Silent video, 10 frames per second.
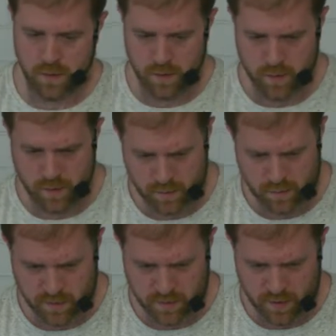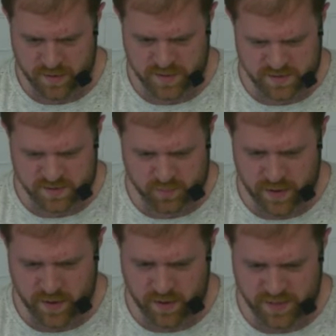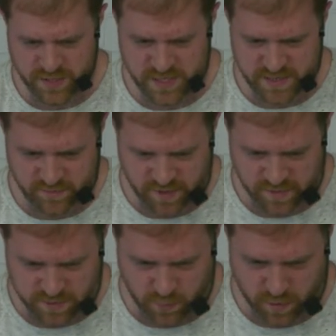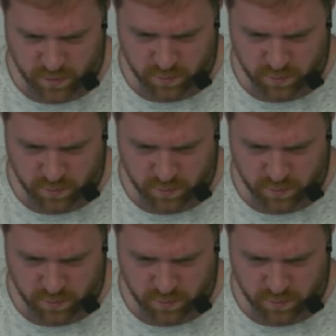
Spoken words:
Yeah, it's weird. I change everything else to white,